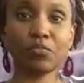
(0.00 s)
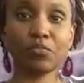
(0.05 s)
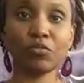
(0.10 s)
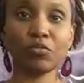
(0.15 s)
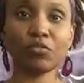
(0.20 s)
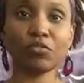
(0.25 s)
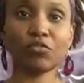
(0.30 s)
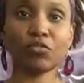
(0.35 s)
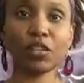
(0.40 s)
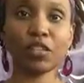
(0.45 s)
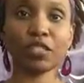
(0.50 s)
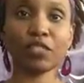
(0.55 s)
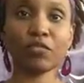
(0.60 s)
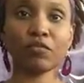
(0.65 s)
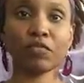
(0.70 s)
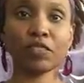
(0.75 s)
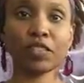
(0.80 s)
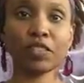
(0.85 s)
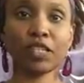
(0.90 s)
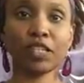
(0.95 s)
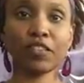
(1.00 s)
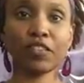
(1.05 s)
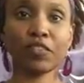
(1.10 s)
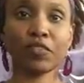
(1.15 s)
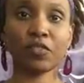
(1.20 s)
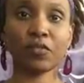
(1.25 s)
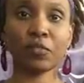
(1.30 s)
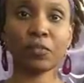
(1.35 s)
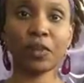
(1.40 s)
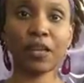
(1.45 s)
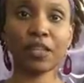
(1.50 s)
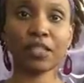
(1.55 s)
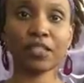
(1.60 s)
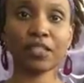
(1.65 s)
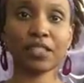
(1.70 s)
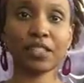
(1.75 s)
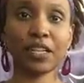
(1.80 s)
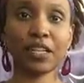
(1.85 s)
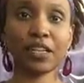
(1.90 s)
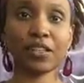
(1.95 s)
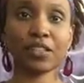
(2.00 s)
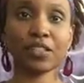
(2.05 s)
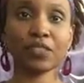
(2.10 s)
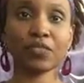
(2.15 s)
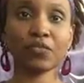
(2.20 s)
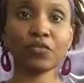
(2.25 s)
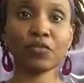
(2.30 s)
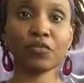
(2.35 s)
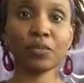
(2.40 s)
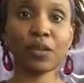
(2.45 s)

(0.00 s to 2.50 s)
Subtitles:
stress relief pastels